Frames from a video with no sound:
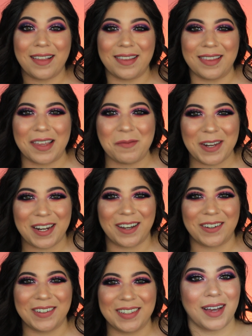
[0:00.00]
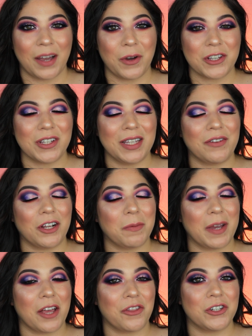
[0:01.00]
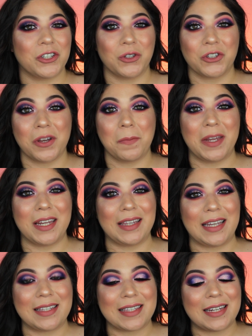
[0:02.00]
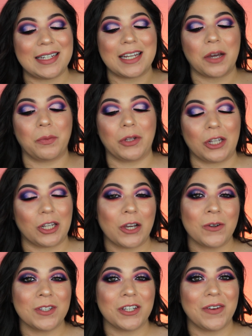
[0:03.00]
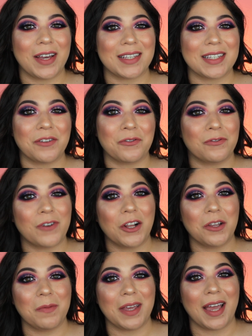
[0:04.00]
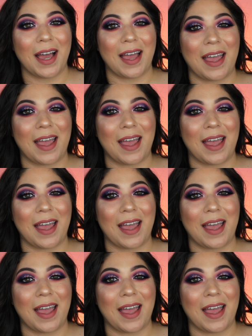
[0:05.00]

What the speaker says: Let me know. I will also leave all of my other social media links down below so you guys can follow me.